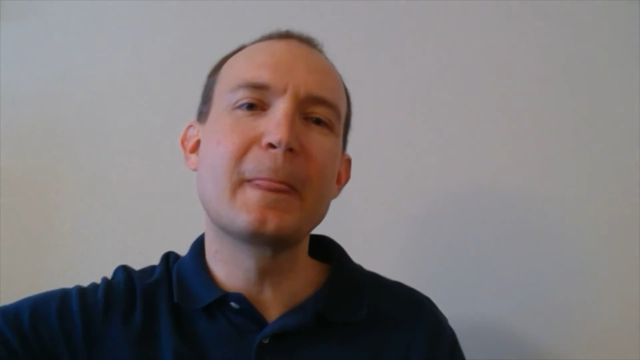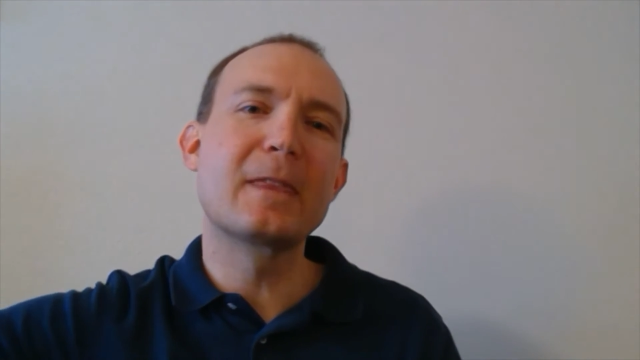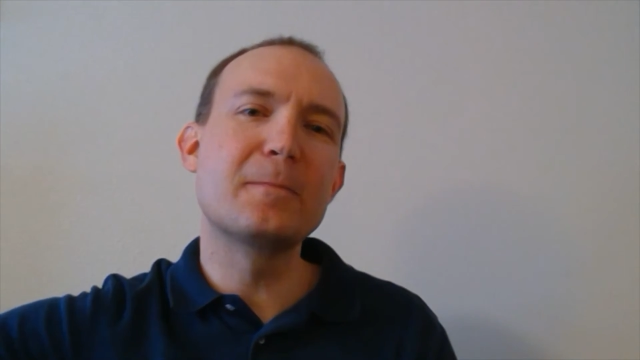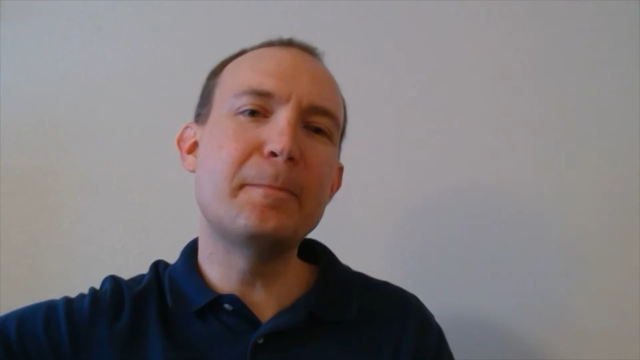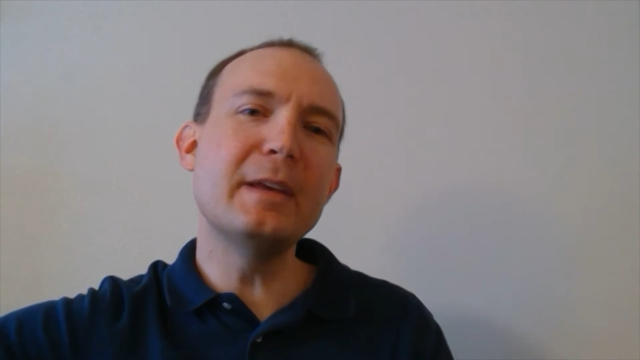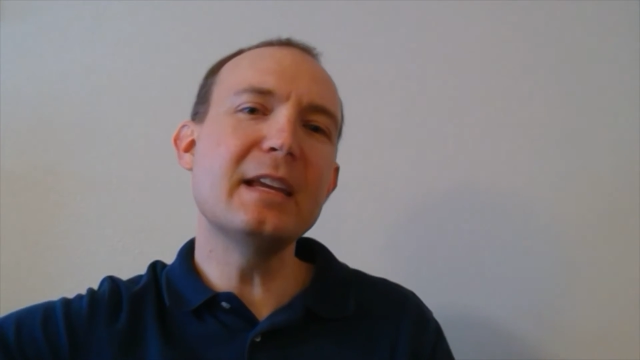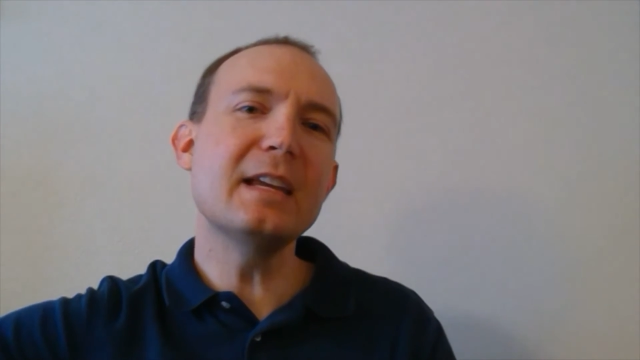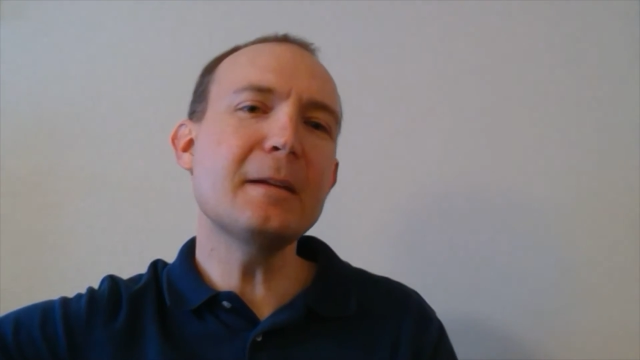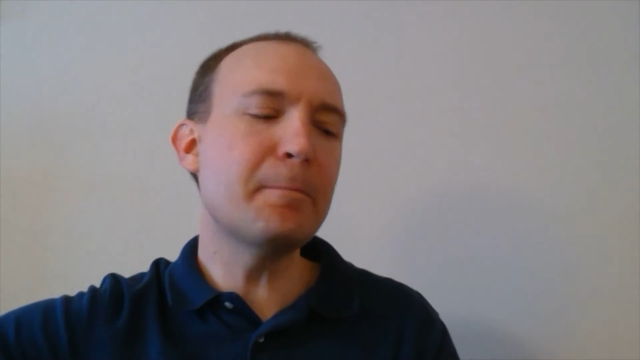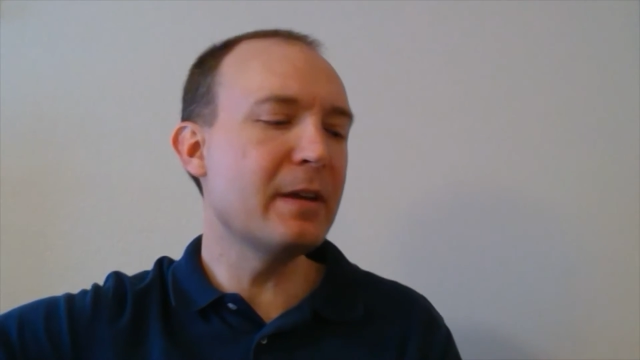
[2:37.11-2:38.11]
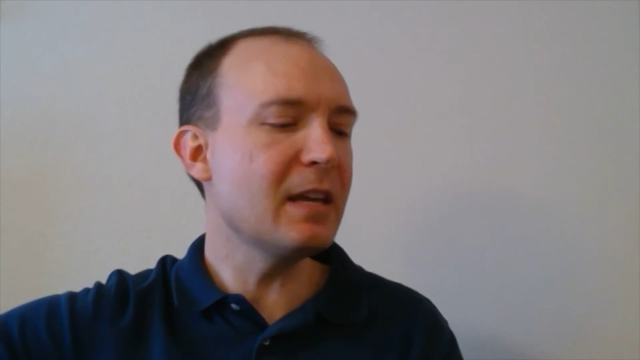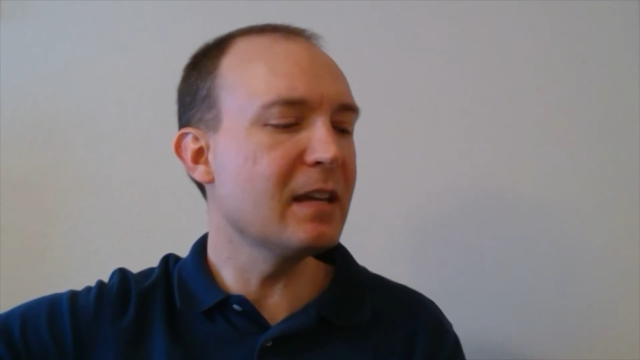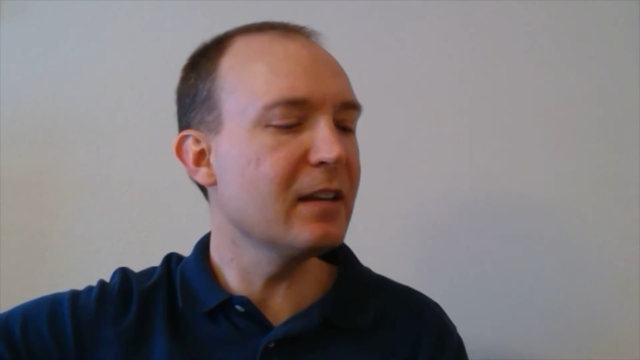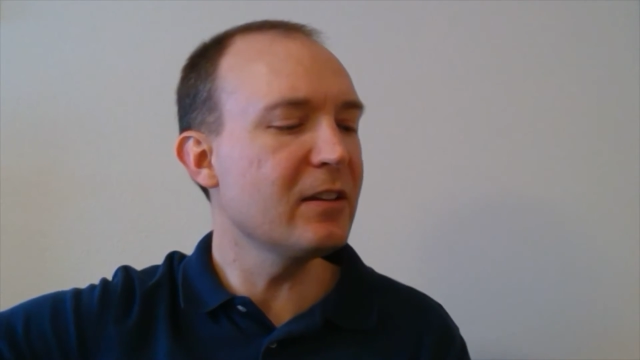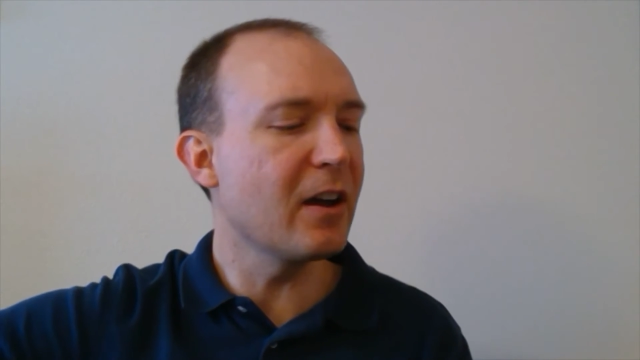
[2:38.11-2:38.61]
It's a big,
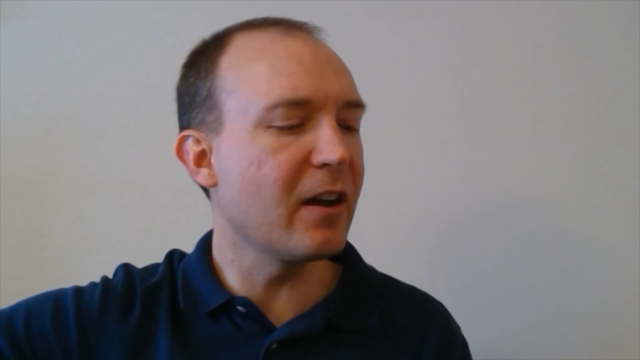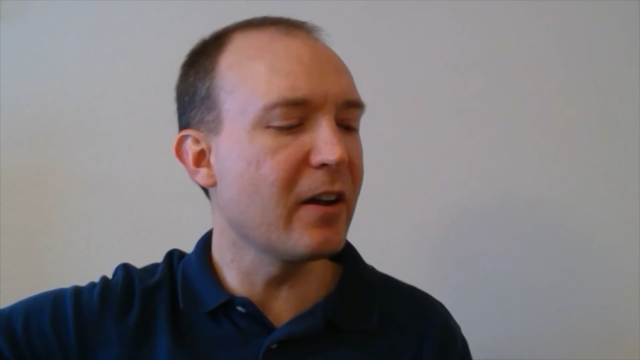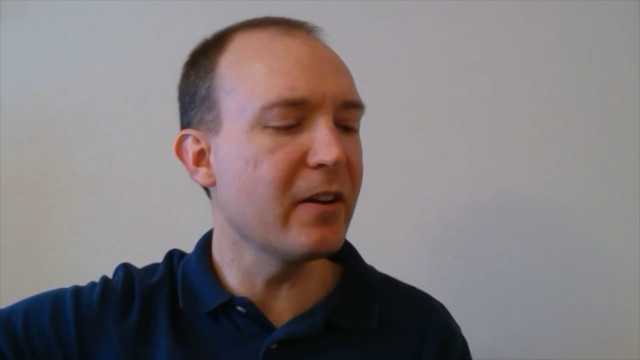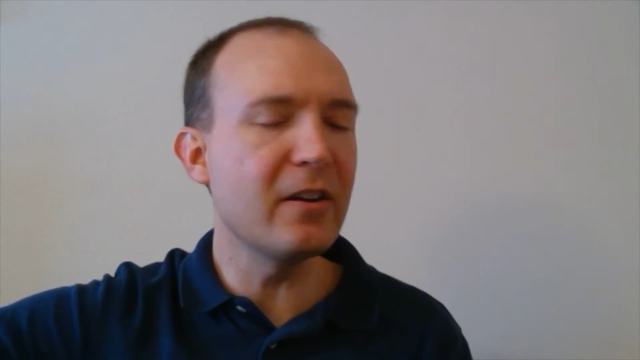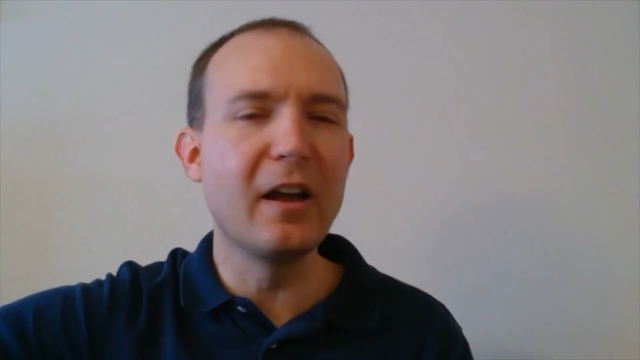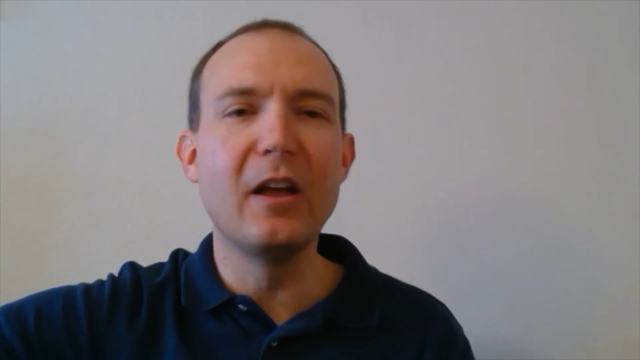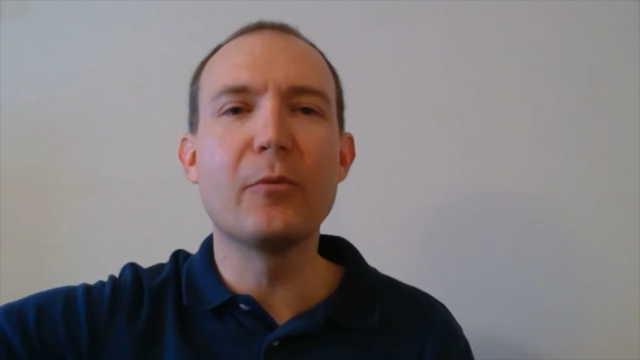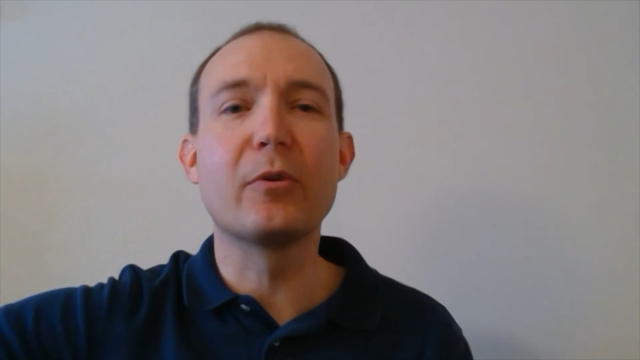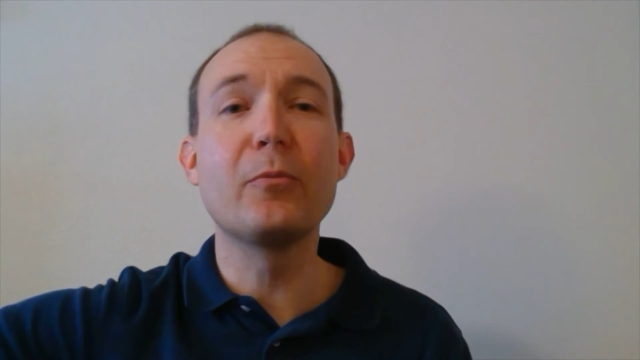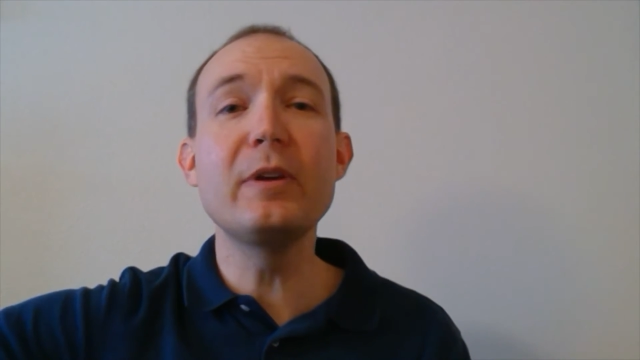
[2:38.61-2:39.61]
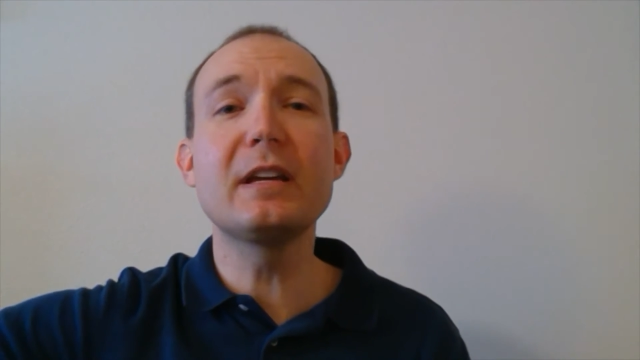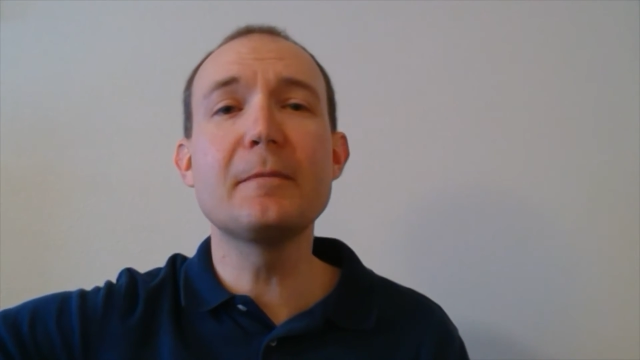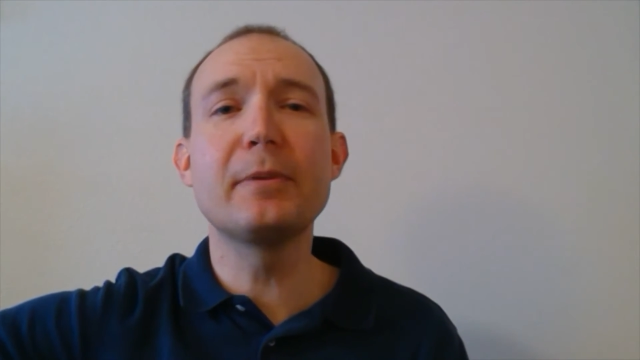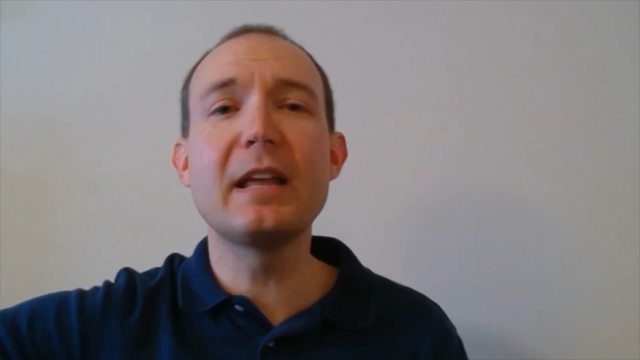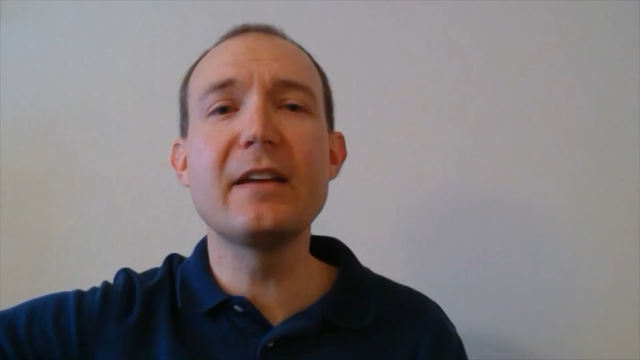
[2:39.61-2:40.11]
big yard where we
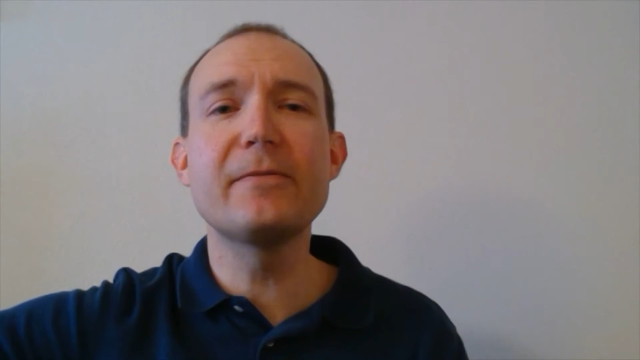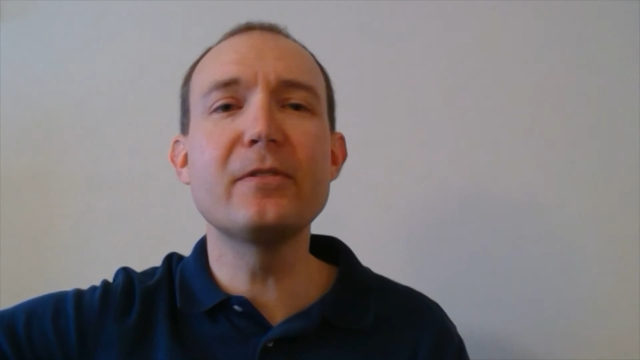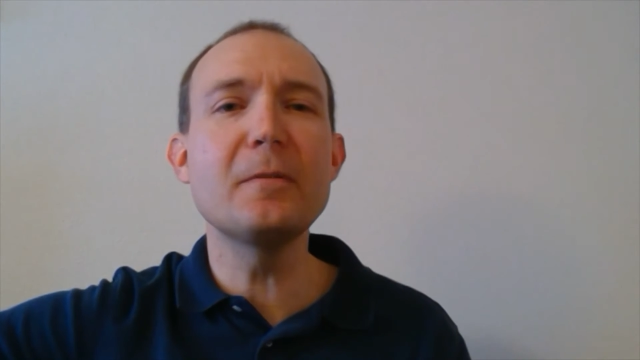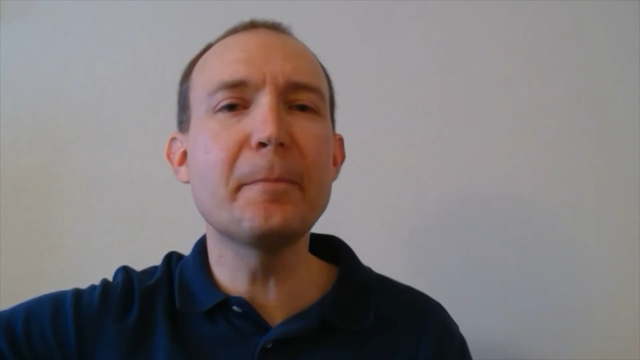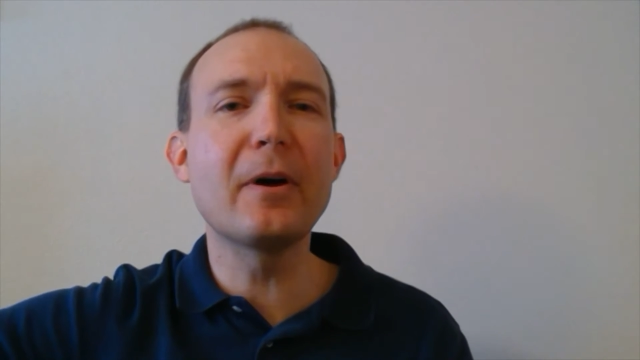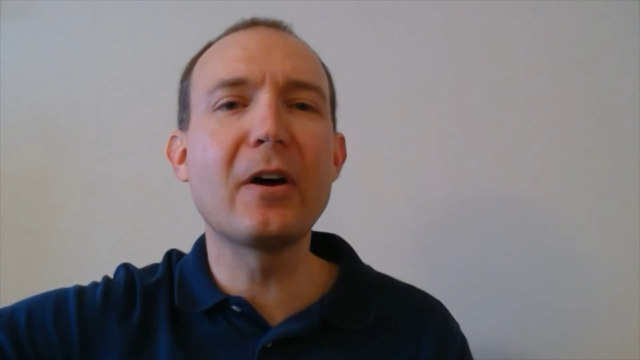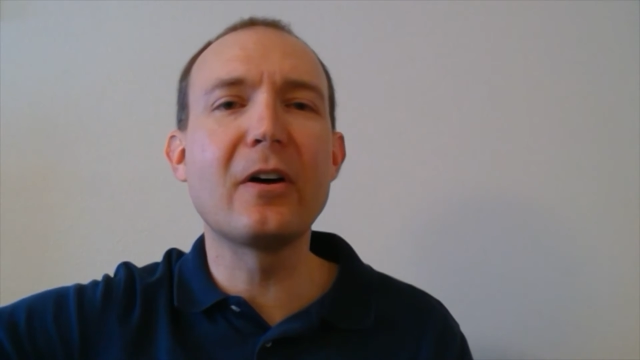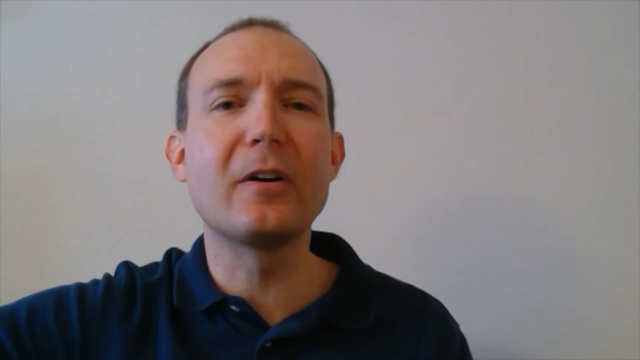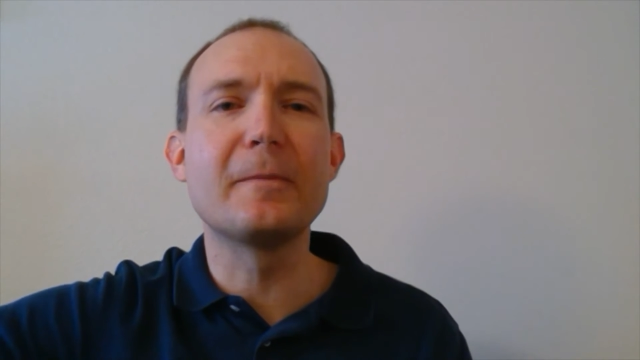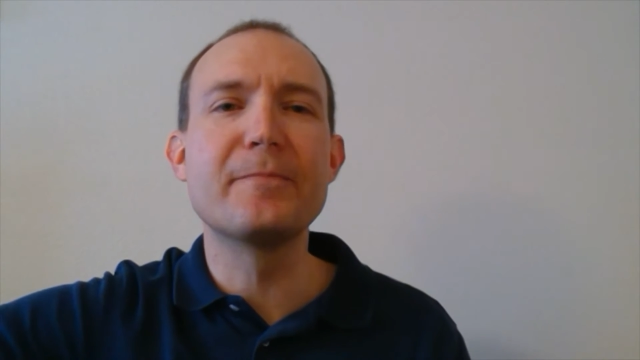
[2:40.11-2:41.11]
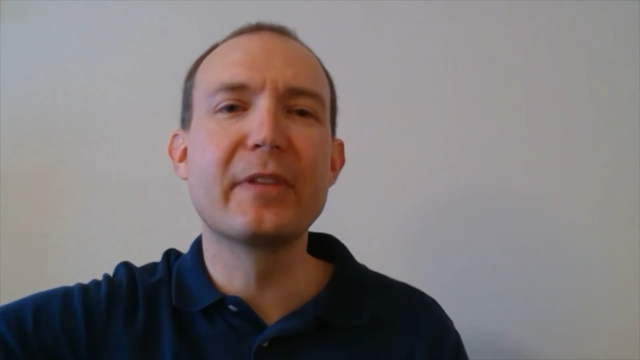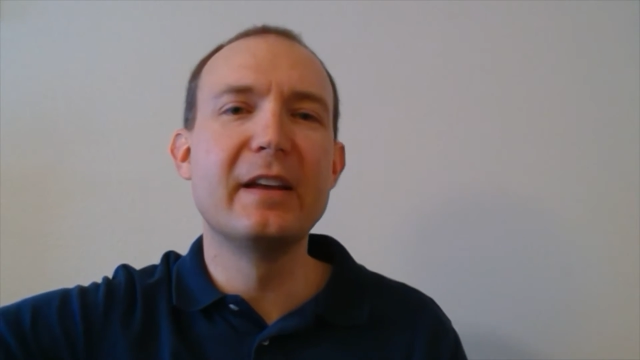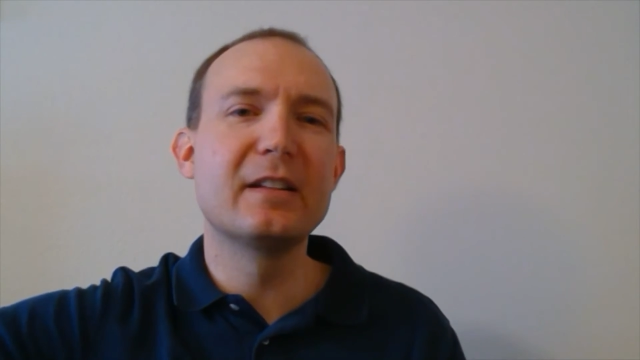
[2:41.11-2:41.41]
can play football.